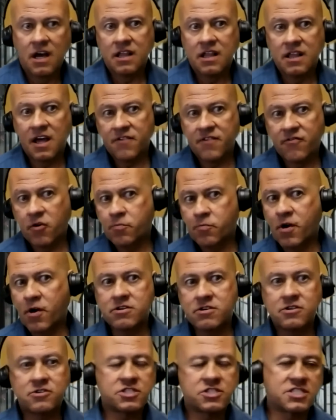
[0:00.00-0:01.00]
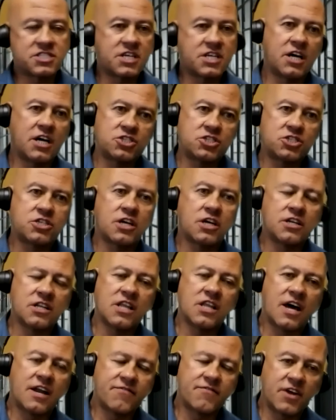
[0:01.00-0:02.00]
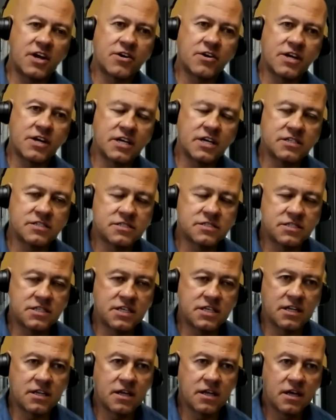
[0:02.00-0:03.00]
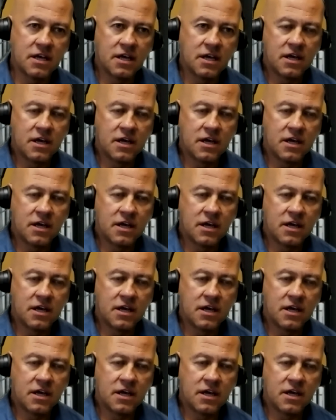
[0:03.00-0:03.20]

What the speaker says: a lot of our partners touched on a lot of areas that